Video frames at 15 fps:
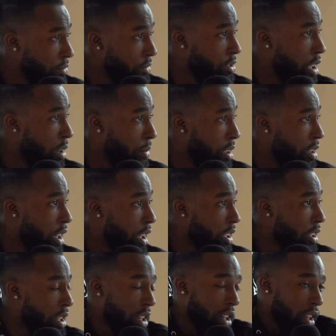You know what I mean? Like,
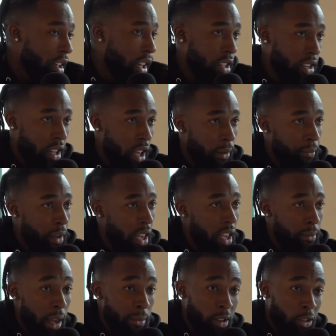and then it
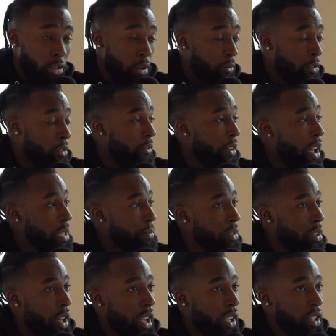made me grow up real fast, but
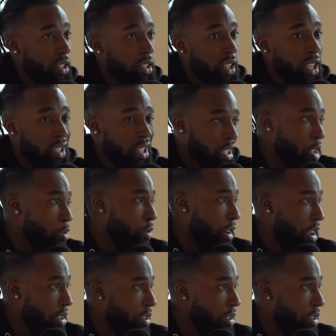like in a good way.